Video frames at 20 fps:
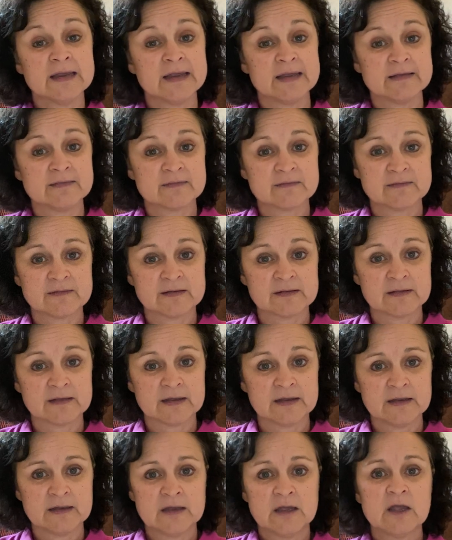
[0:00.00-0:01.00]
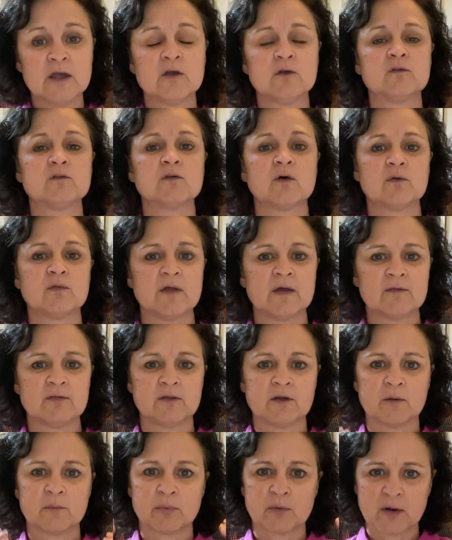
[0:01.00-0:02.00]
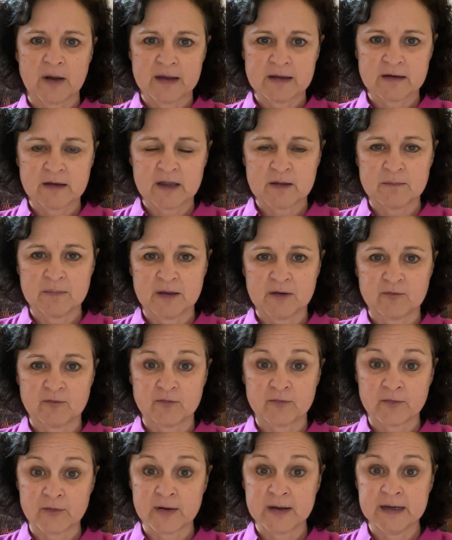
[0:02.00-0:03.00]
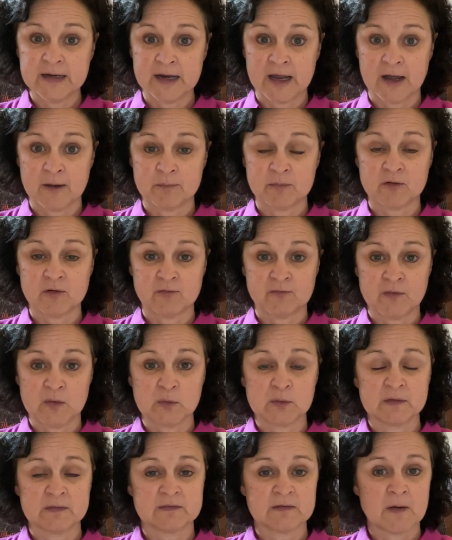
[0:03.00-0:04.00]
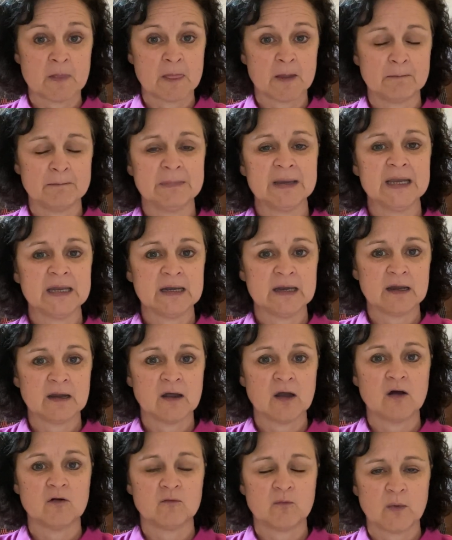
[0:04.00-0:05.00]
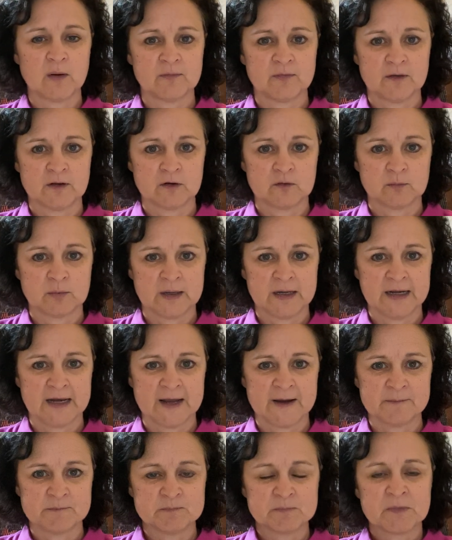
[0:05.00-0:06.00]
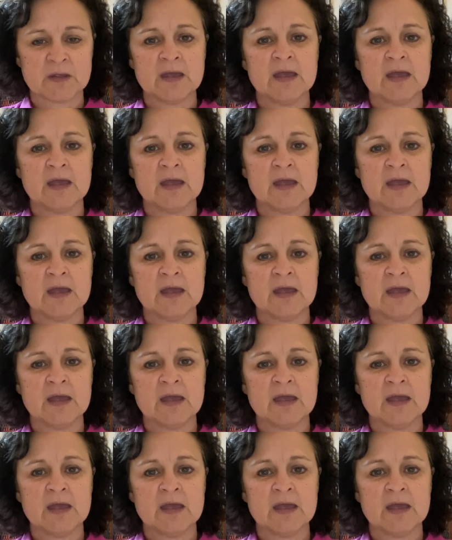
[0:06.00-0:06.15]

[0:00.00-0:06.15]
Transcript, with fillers: instantly so that their brain can be freed up to focus on the meaning of what they're reading.